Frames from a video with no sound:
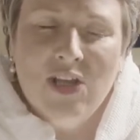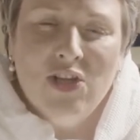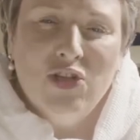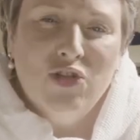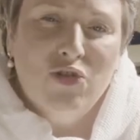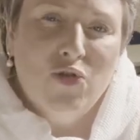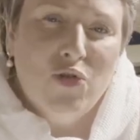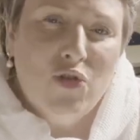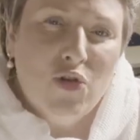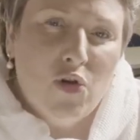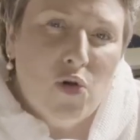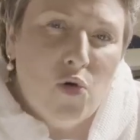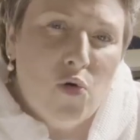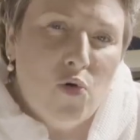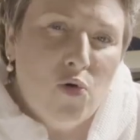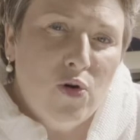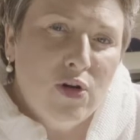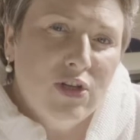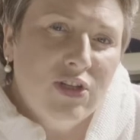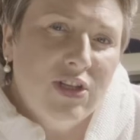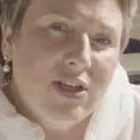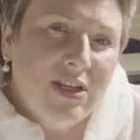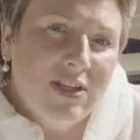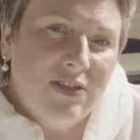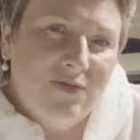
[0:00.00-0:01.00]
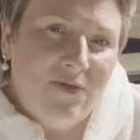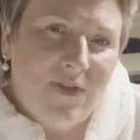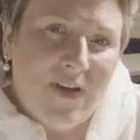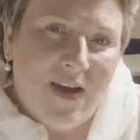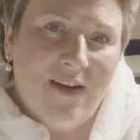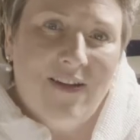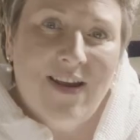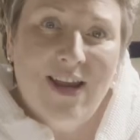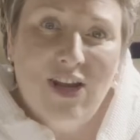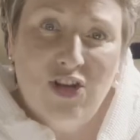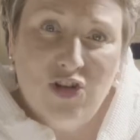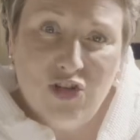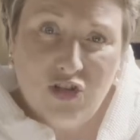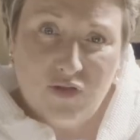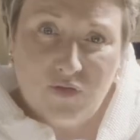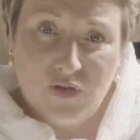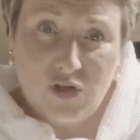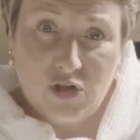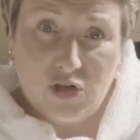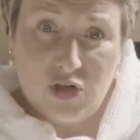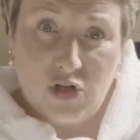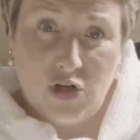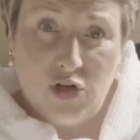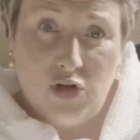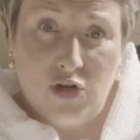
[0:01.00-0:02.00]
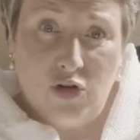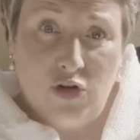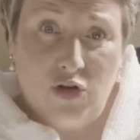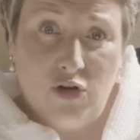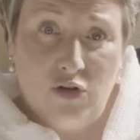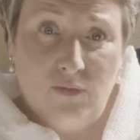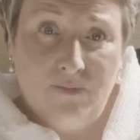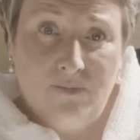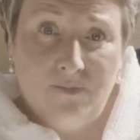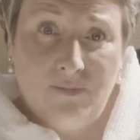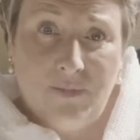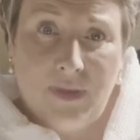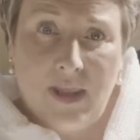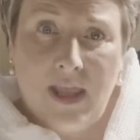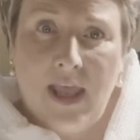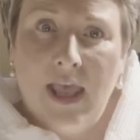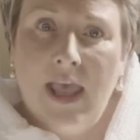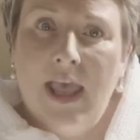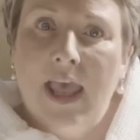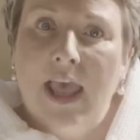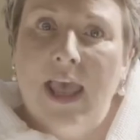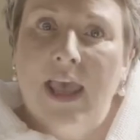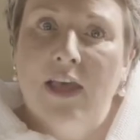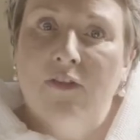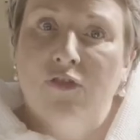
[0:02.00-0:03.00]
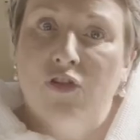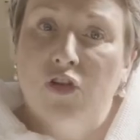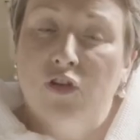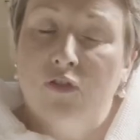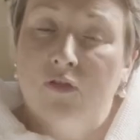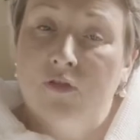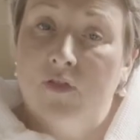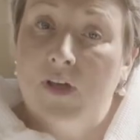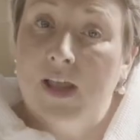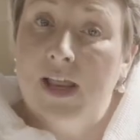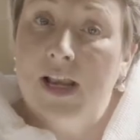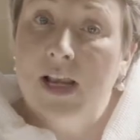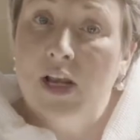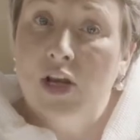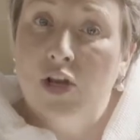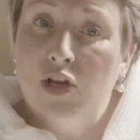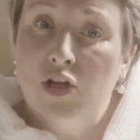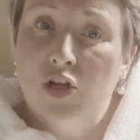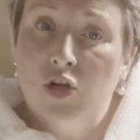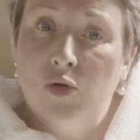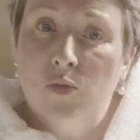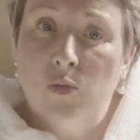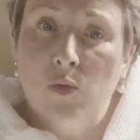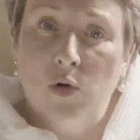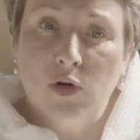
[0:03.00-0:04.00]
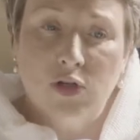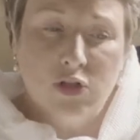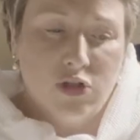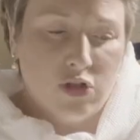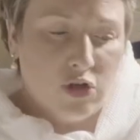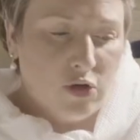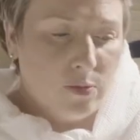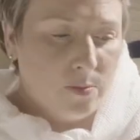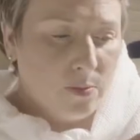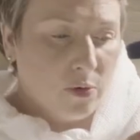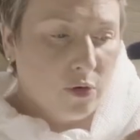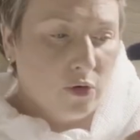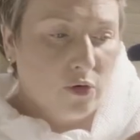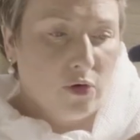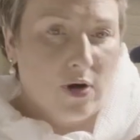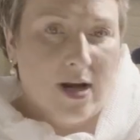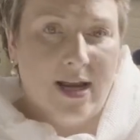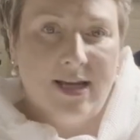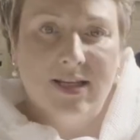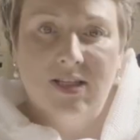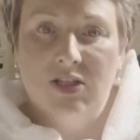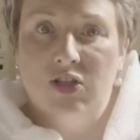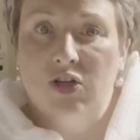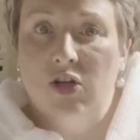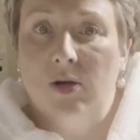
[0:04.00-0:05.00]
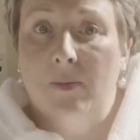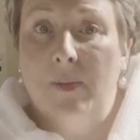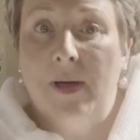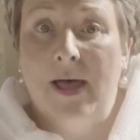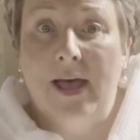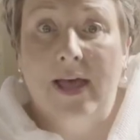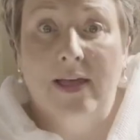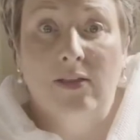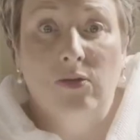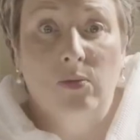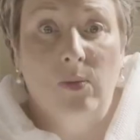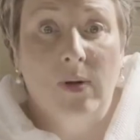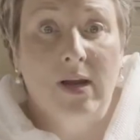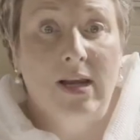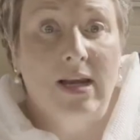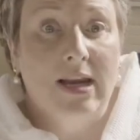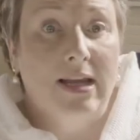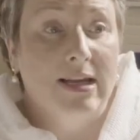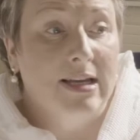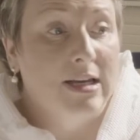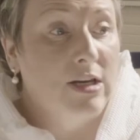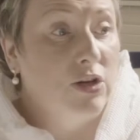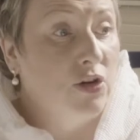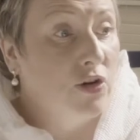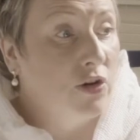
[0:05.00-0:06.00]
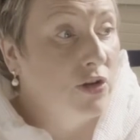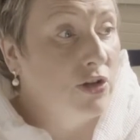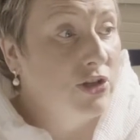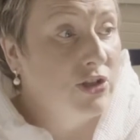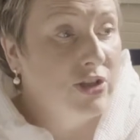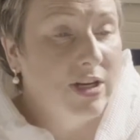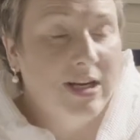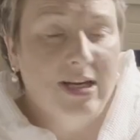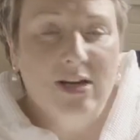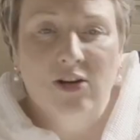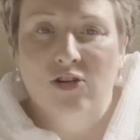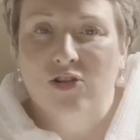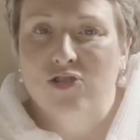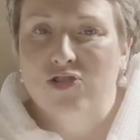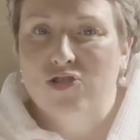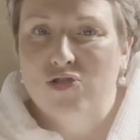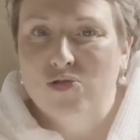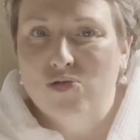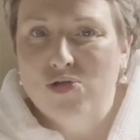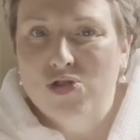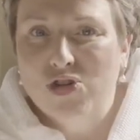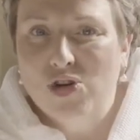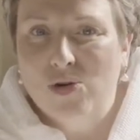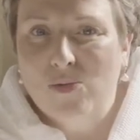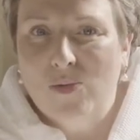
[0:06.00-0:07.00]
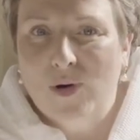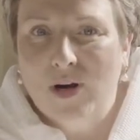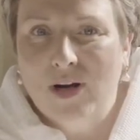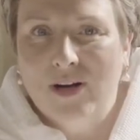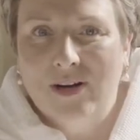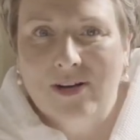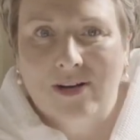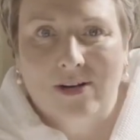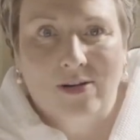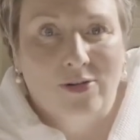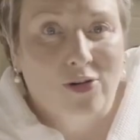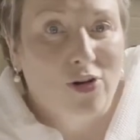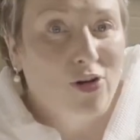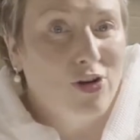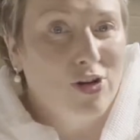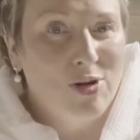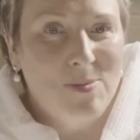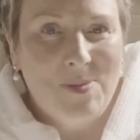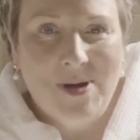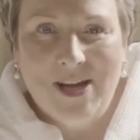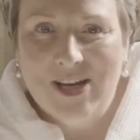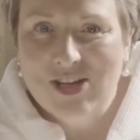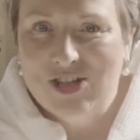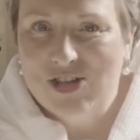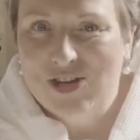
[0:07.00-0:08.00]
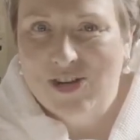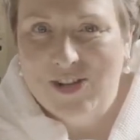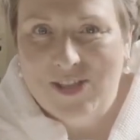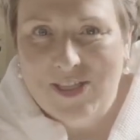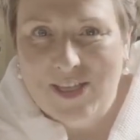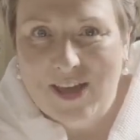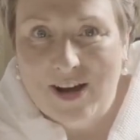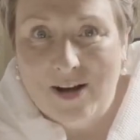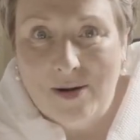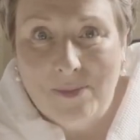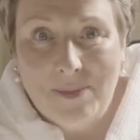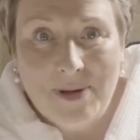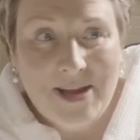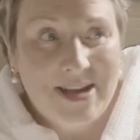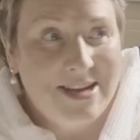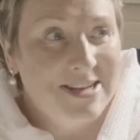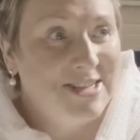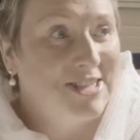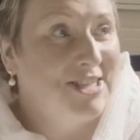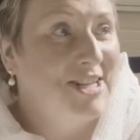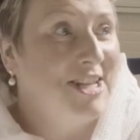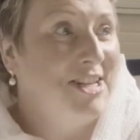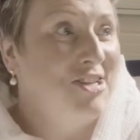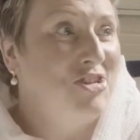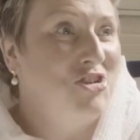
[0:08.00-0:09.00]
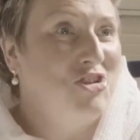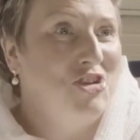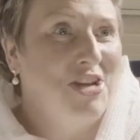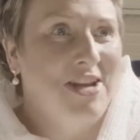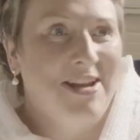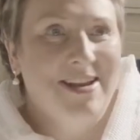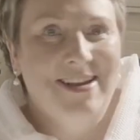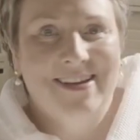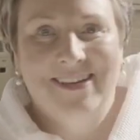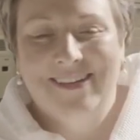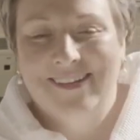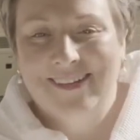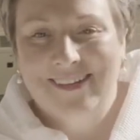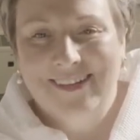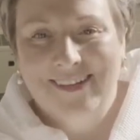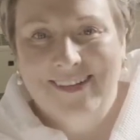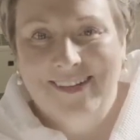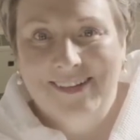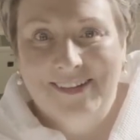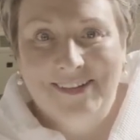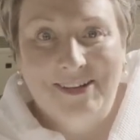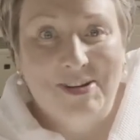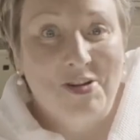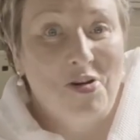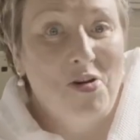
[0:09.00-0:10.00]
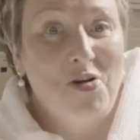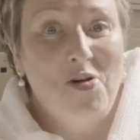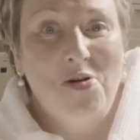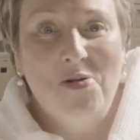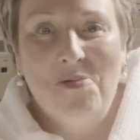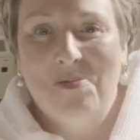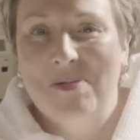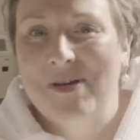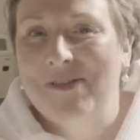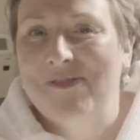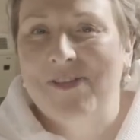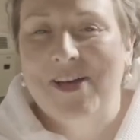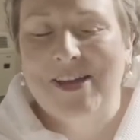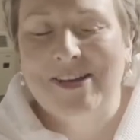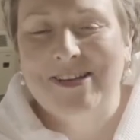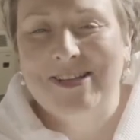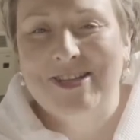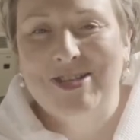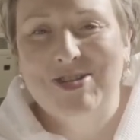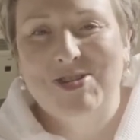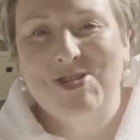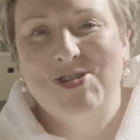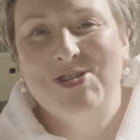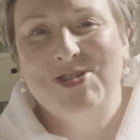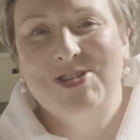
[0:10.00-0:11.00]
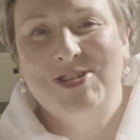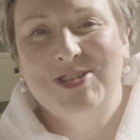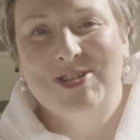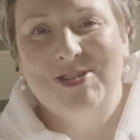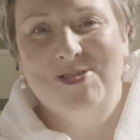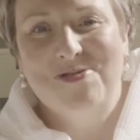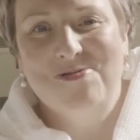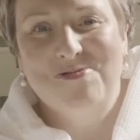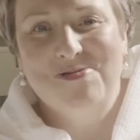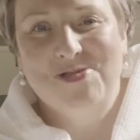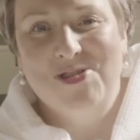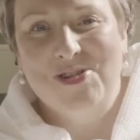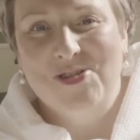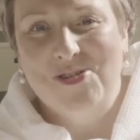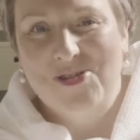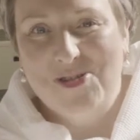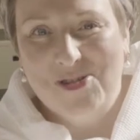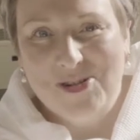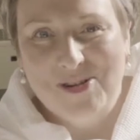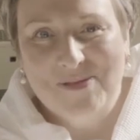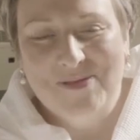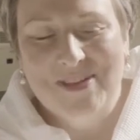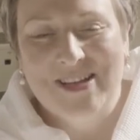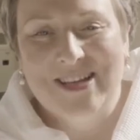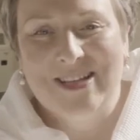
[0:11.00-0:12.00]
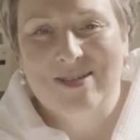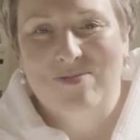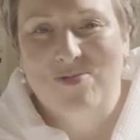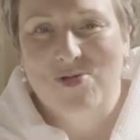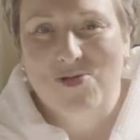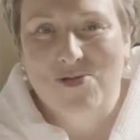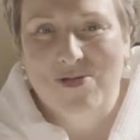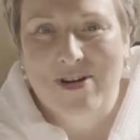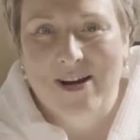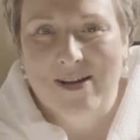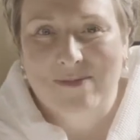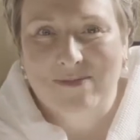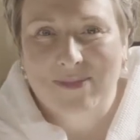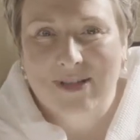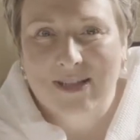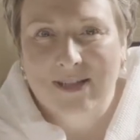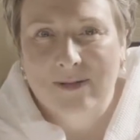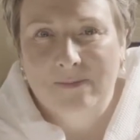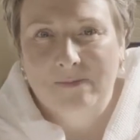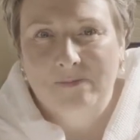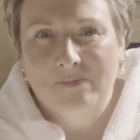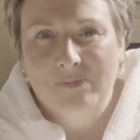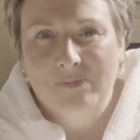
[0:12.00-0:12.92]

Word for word: So the course is very useful to you if you feel you want to progress to a pathway like nursing or social work or occupational therapy, teaching, law, we've had students go to all of these programs